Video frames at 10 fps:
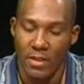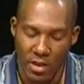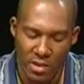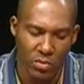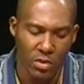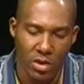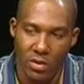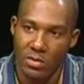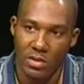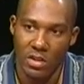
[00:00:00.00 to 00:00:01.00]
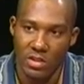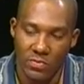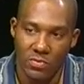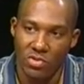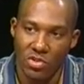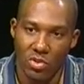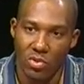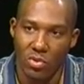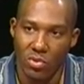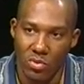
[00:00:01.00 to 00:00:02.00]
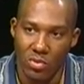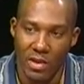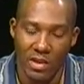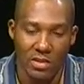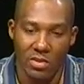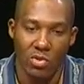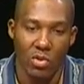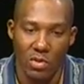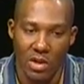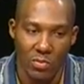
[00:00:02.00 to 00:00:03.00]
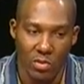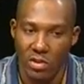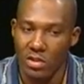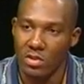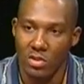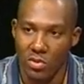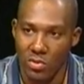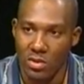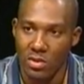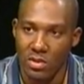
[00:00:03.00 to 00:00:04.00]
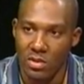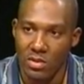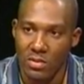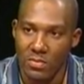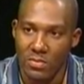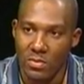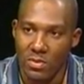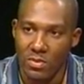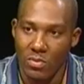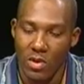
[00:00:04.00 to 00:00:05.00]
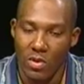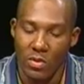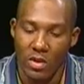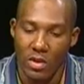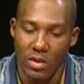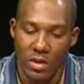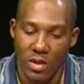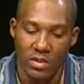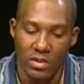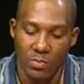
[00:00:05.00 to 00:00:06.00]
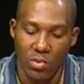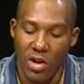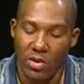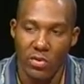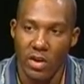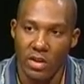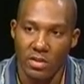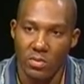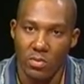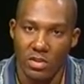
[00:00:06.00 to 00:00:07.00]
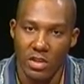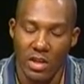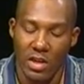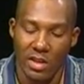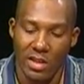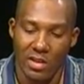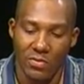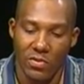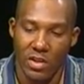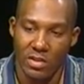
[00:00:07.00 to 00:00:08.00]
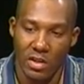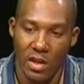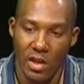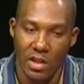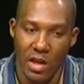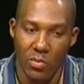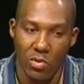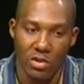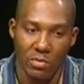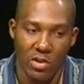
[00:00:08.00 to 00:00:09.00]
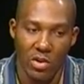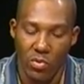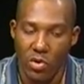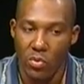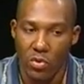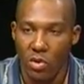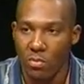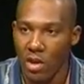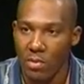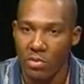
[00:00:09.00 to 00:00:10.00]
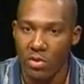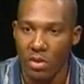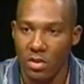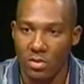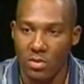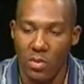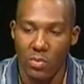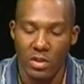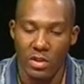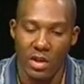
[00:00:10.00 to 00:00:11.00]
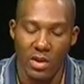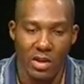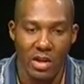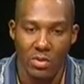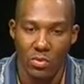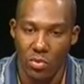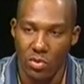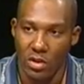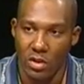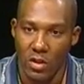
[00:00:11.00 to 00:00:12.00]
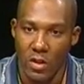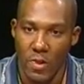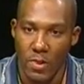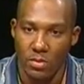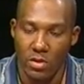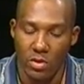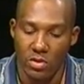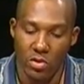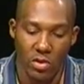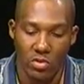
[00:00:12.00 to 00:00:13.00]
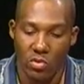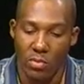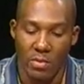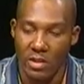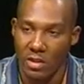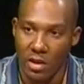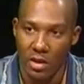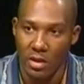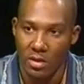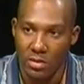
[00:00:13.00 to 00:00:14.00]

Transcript: Yeah, 12. Ditching from school, basically doing what I wanted to do. You know, and it just progressed. Once I got like a 15, I wanted to be a real member. So I went down, got courted, you know, and started doing my thing.